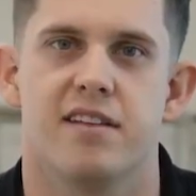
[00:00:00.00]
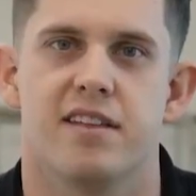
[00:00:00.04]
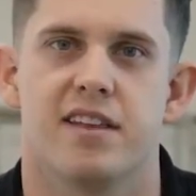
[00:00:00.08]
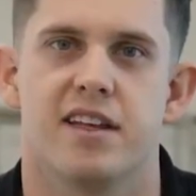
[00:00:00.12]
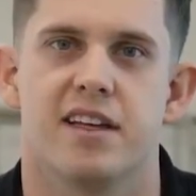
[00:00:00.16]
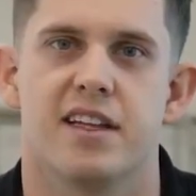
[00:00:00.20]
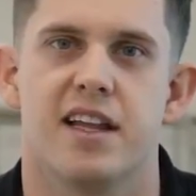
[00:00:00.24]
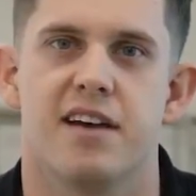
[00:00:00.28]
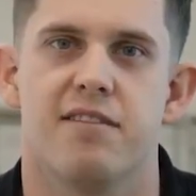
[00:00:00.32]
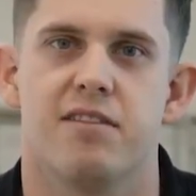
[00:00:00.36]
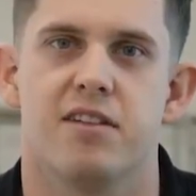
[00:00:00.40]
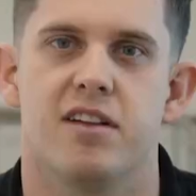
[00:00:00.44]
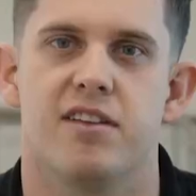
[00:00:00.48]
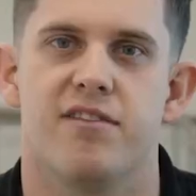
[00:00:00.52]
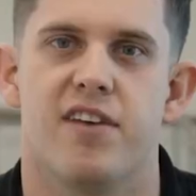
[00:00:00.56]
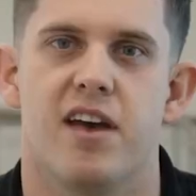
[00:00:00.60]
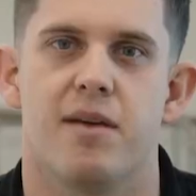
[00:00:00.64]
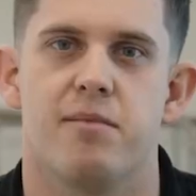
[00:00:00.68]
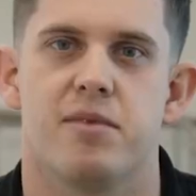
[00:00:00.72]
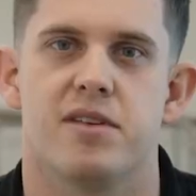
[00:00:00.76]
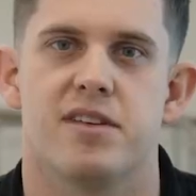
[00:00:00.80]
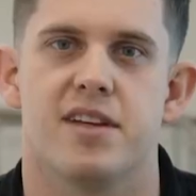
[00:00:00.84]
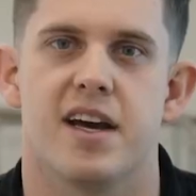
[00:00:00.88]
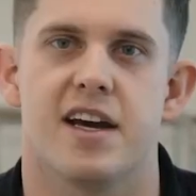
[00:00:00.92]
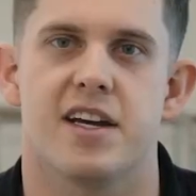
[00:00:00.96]
the level of
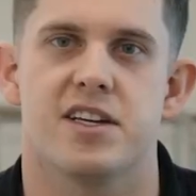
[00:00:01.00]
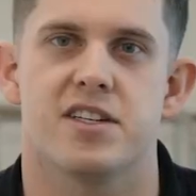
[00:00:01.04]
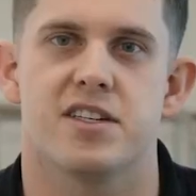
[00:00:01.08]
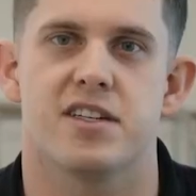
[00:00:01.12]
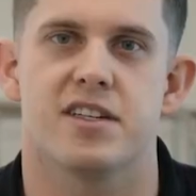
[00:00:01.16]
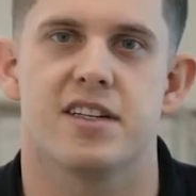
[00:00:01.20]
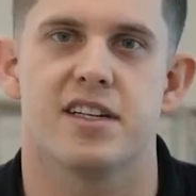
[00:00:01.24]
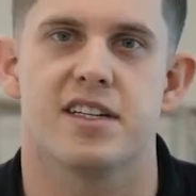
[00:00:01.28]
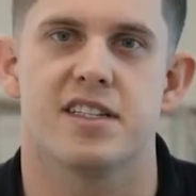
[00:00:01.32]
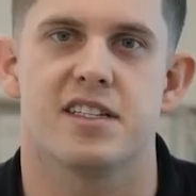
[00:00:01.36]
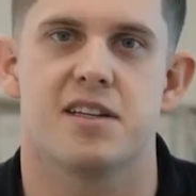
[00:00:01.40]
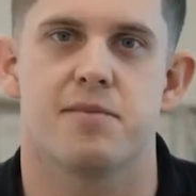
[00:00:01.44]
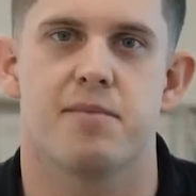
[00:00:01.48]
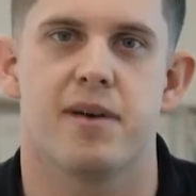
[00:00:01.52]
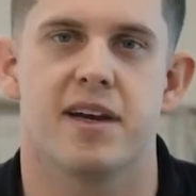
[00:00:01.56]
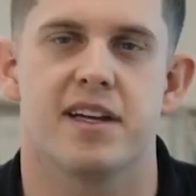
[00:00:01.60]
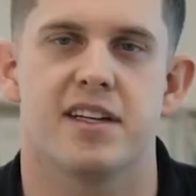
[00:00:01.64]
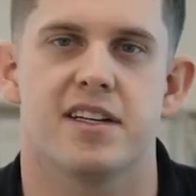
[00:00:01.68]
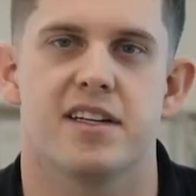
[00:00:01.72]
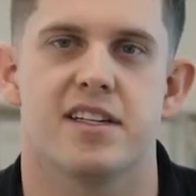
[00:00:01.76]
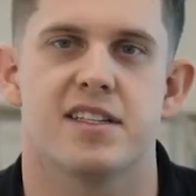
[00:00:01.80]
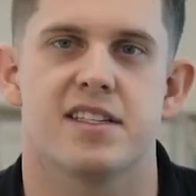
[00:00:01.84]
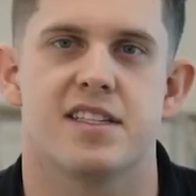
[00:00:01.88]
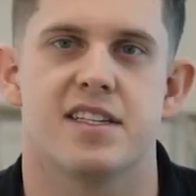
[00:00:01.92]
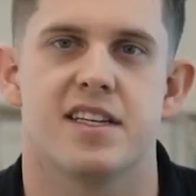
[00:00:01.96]
amputation is
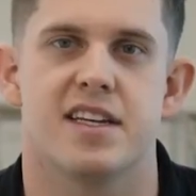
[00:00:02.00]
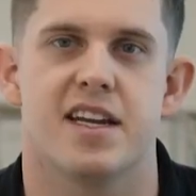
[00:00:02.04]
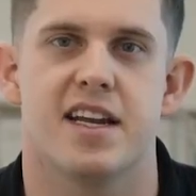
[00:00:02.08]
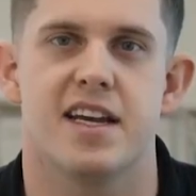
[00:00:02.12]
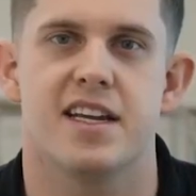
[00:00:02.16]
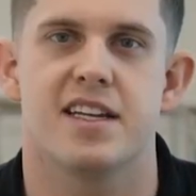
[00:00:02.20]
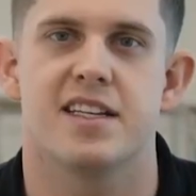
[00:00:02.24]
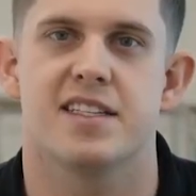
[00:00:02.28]
depicted as knee